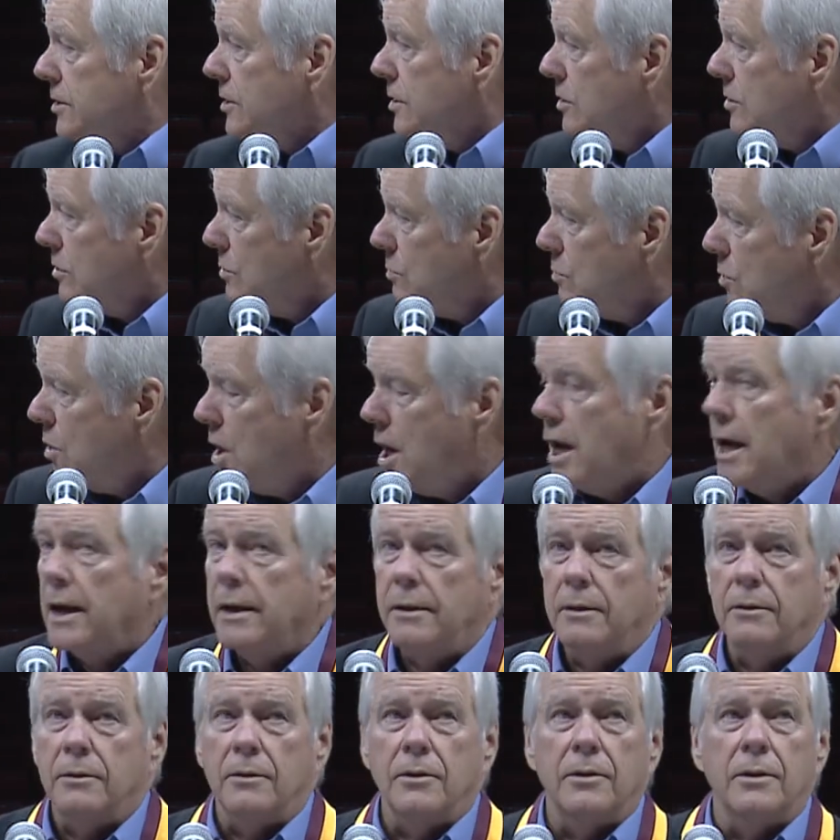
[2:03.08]
than the
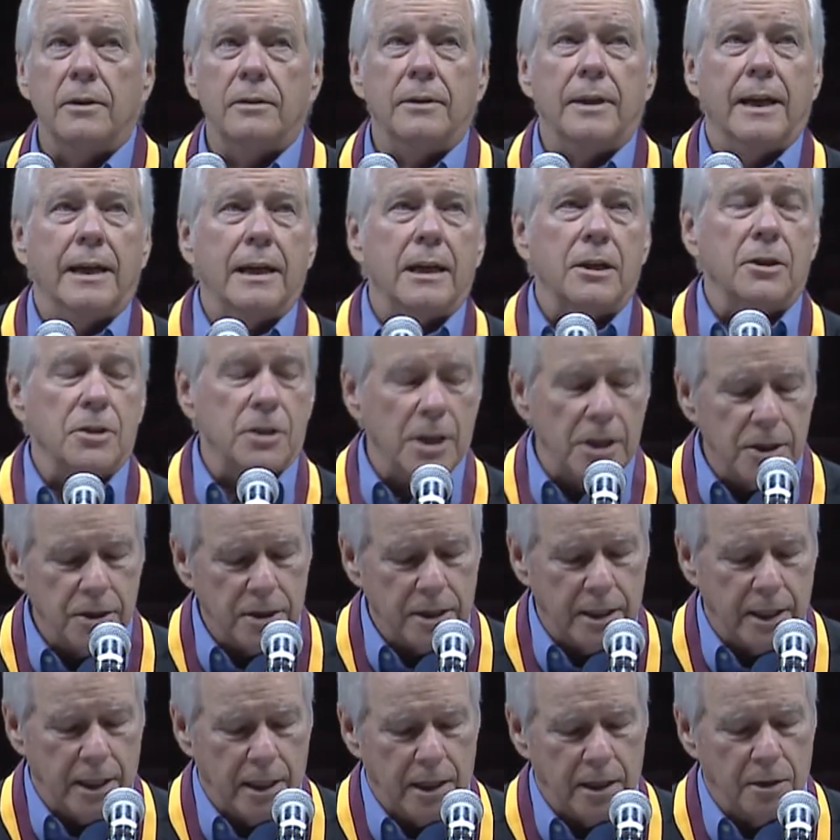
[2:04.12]
one that
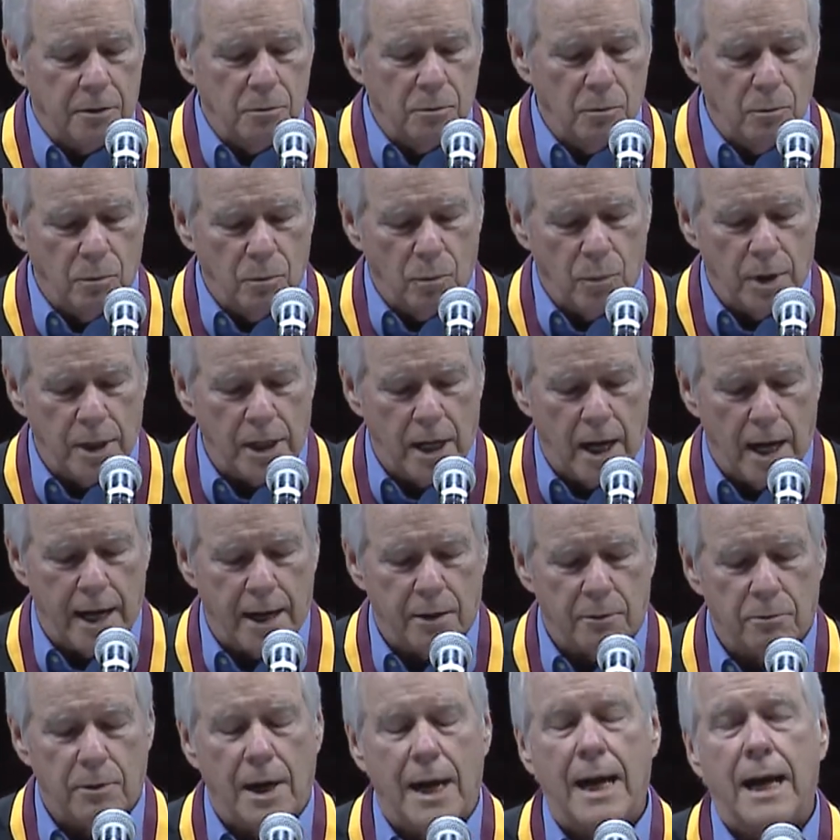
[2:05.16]
existed when I
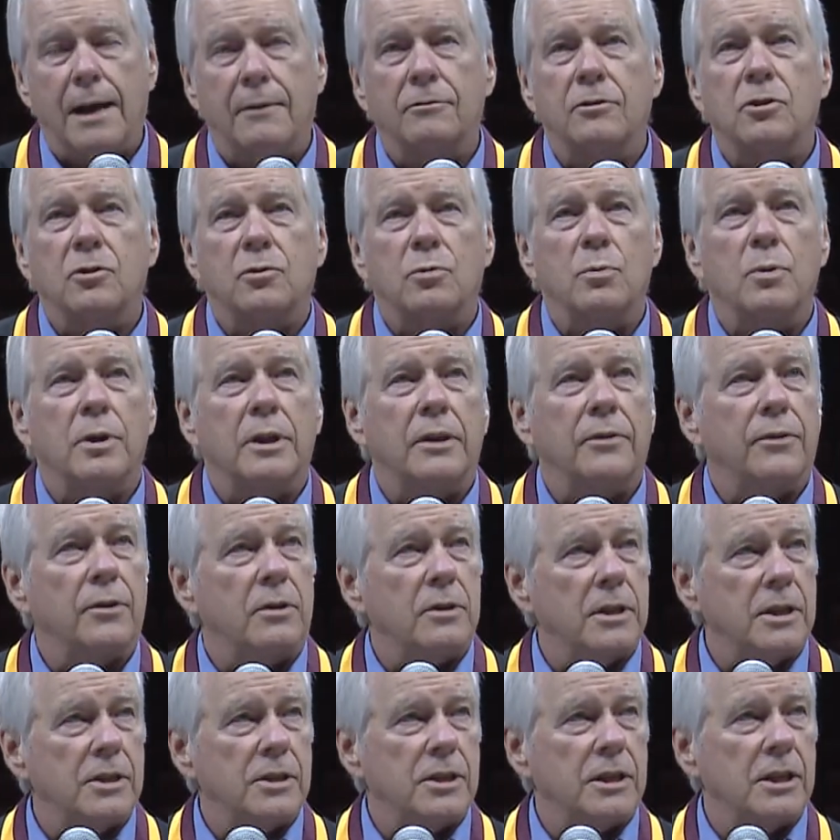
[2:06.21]
arrived 20,
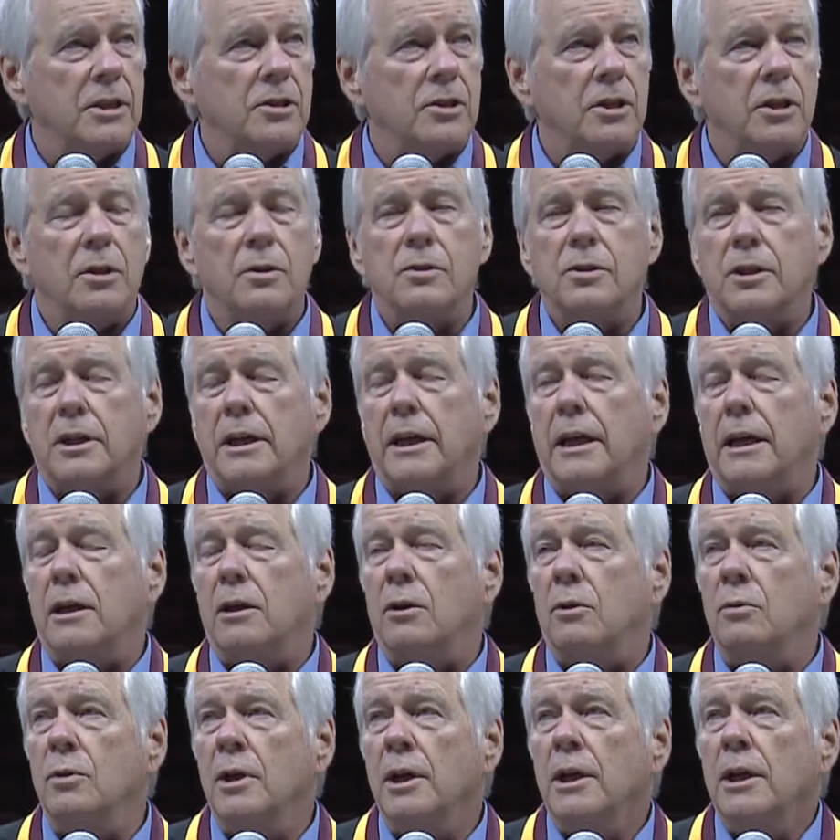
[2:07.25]
36 years
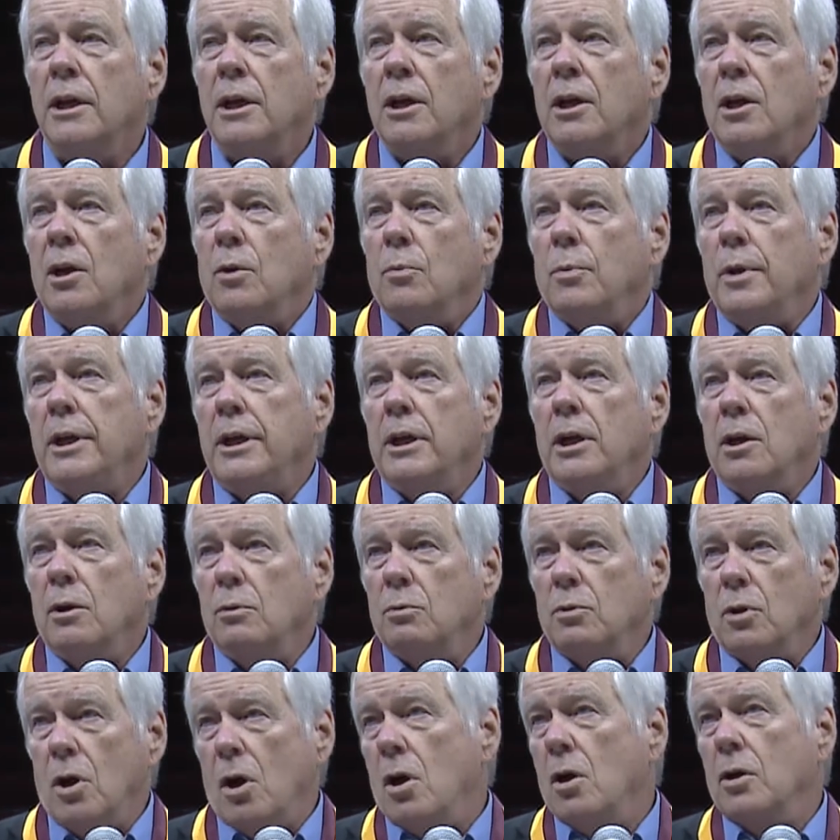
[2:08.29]
ago. We no
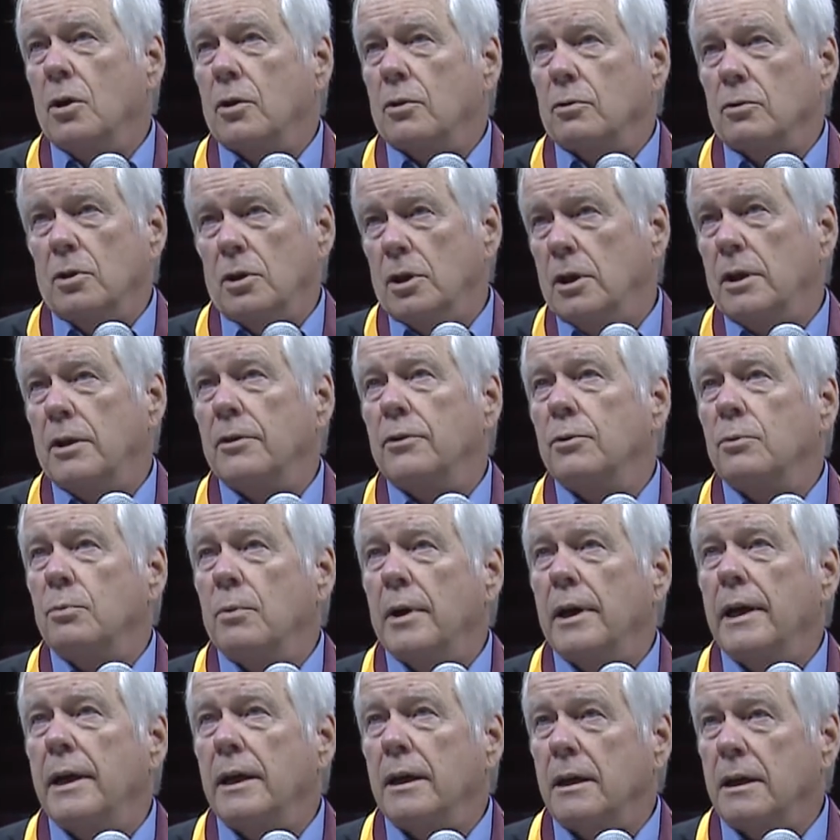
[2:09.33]
longer look the
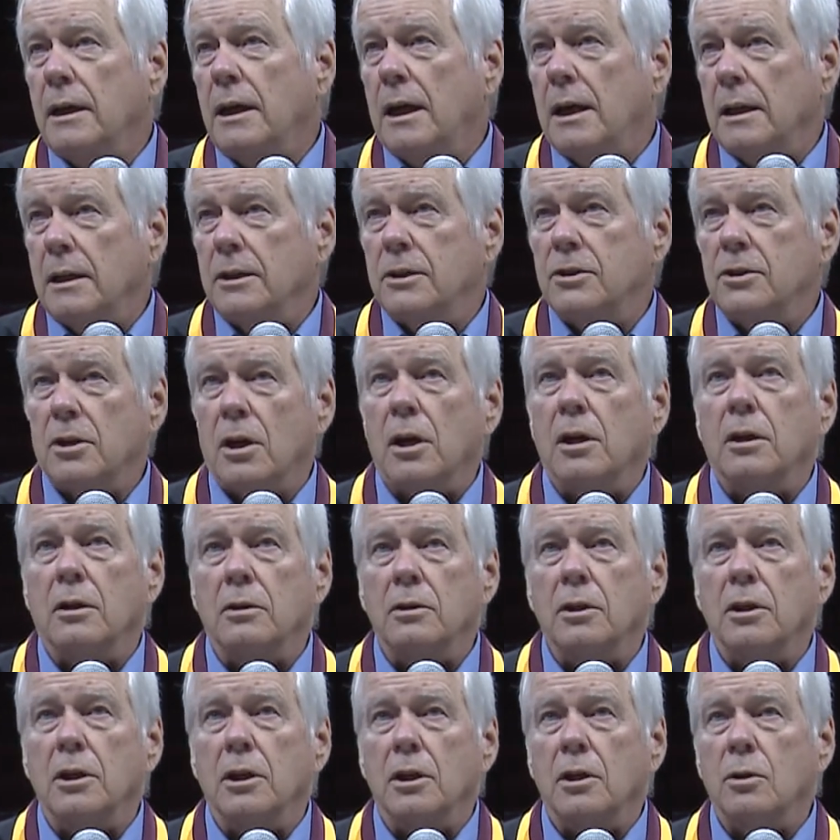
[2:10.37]
way a college ought to
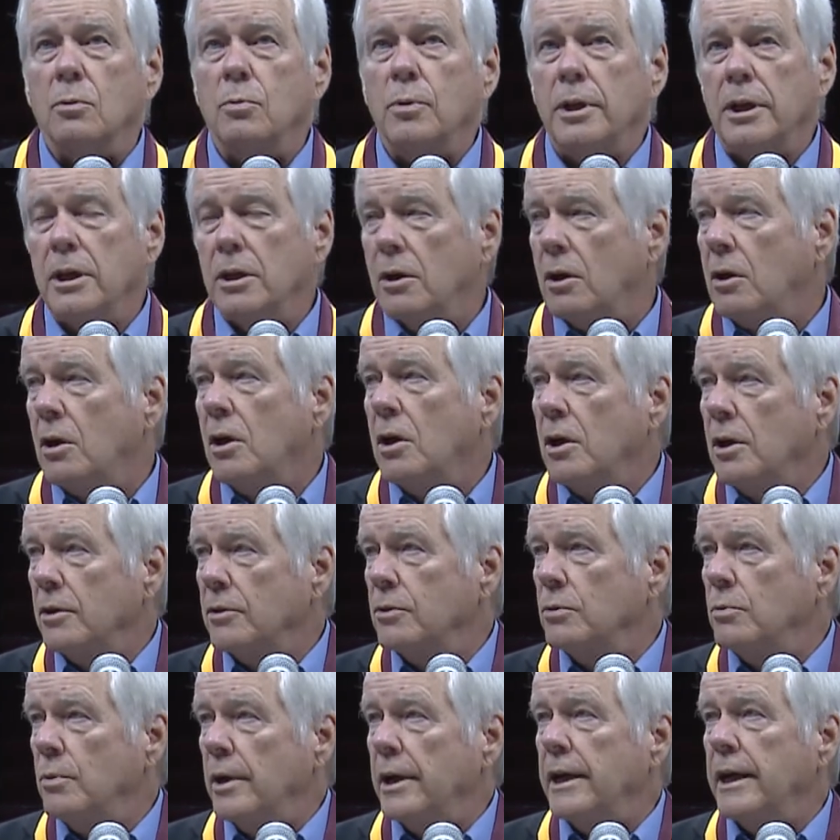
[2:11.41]
look. We are
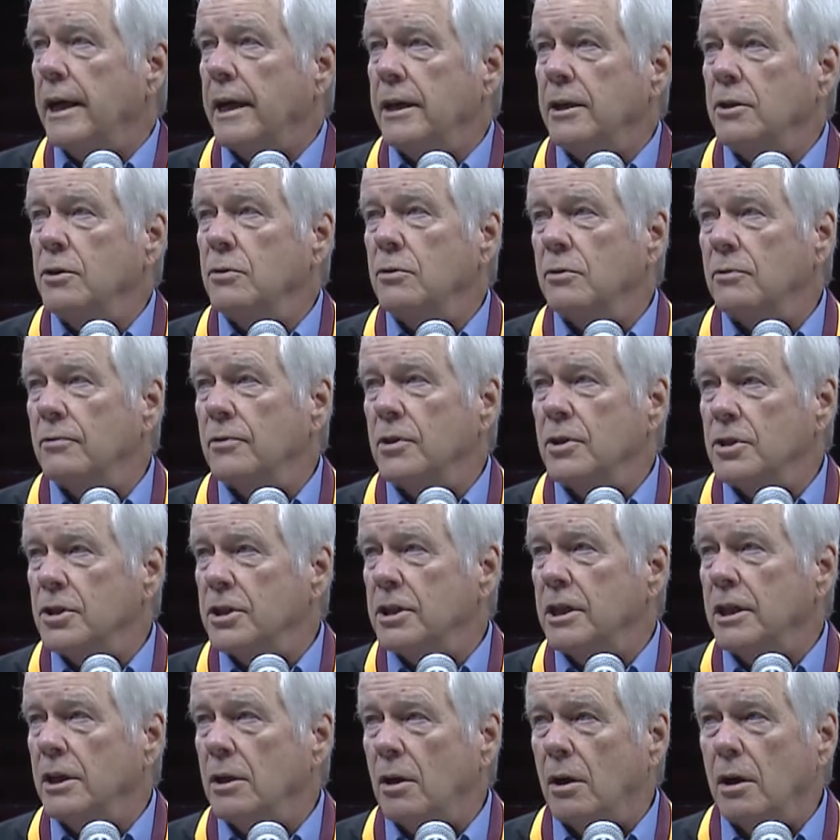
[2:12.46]
the way a
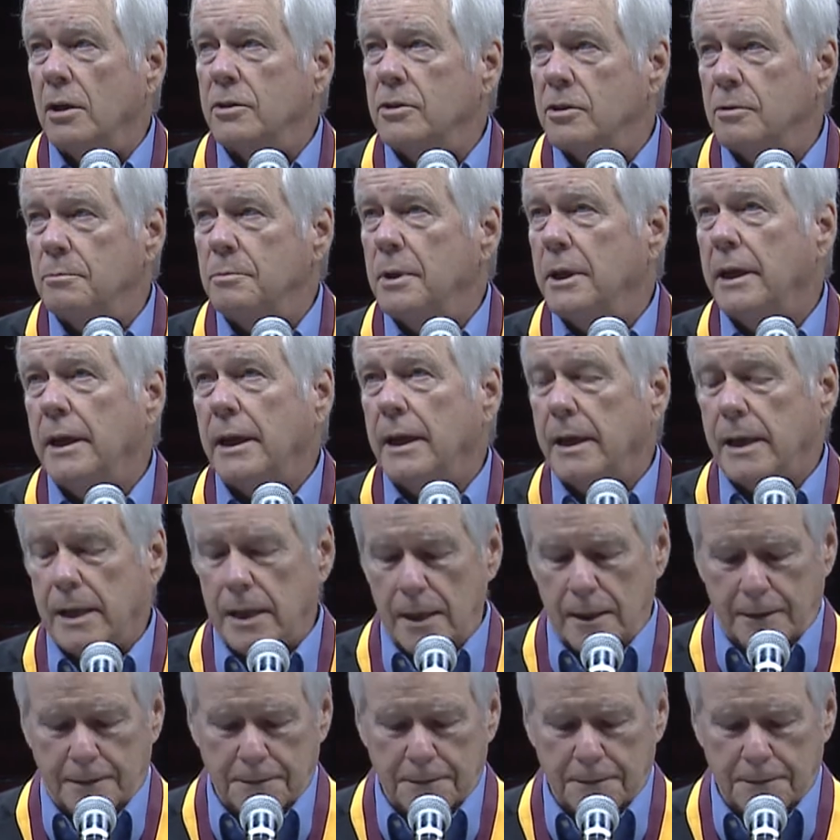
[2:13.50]
university ought to be